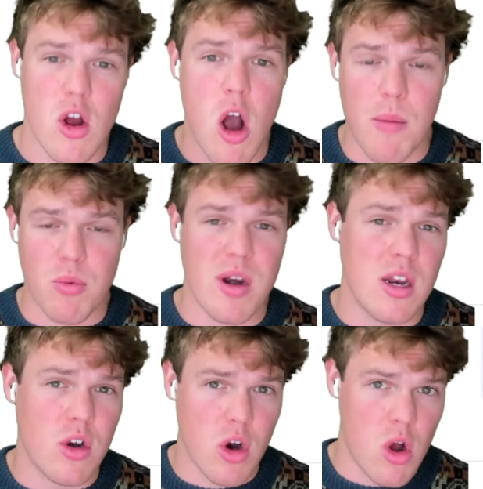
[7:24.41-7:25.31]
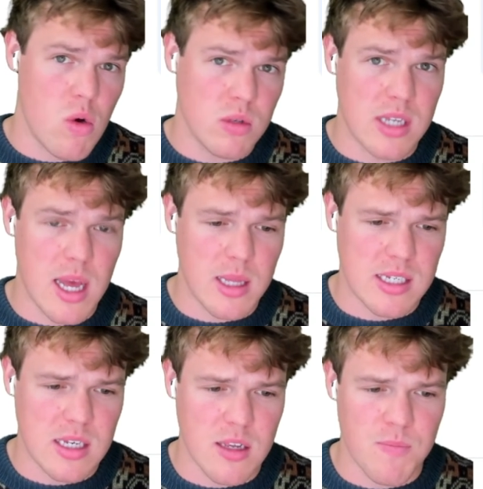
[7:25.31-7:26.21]
operated or owns that
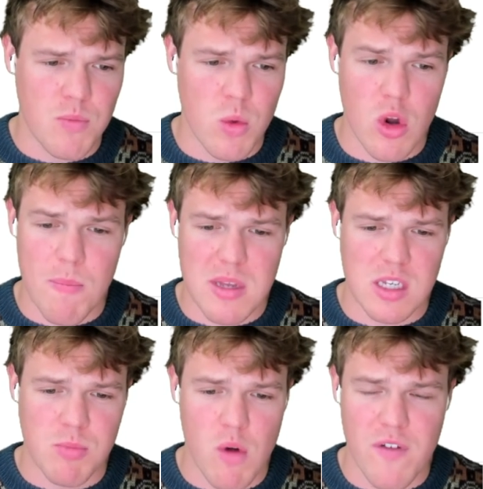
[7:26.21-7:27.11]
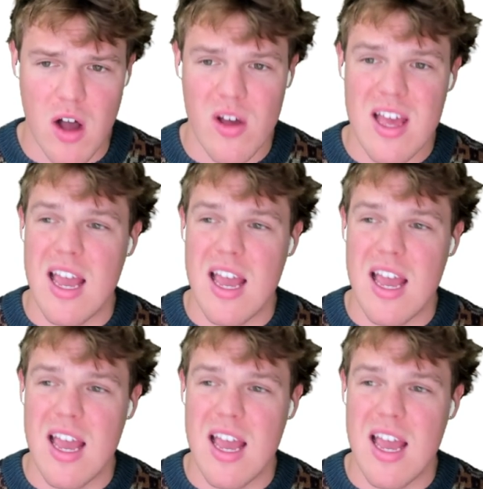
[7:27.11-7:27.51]
listing, we go to business profile,